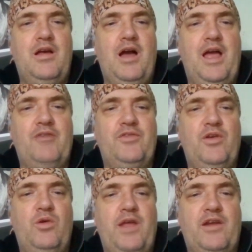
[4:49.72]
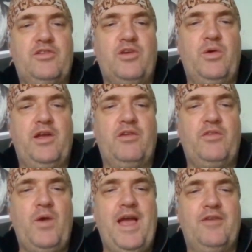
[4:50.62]
I have no letter to go here,
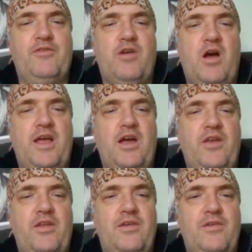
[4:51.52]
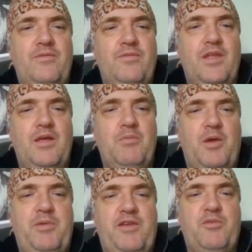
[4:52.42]
no N for ion.
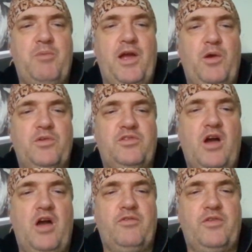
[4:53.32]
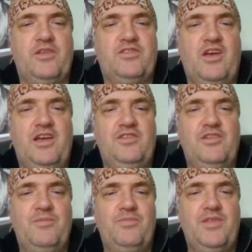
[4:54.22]
My B for bio is gone for this side.
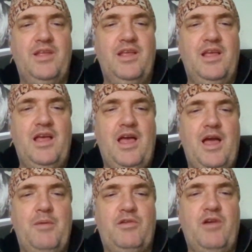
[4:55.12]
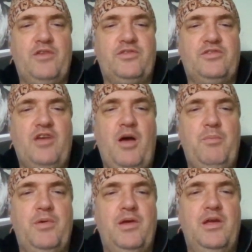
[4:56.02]
Across the
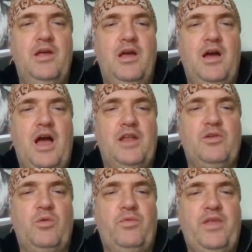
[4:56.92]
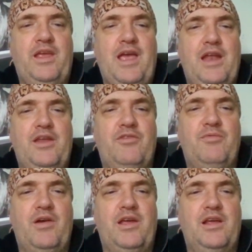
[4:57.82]
top, I don't think any of
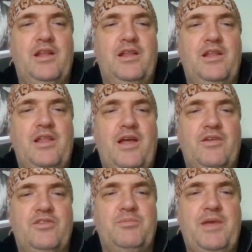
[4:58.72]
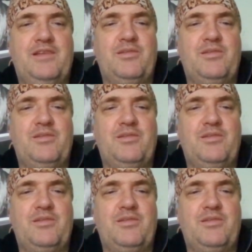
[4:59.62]
my letters make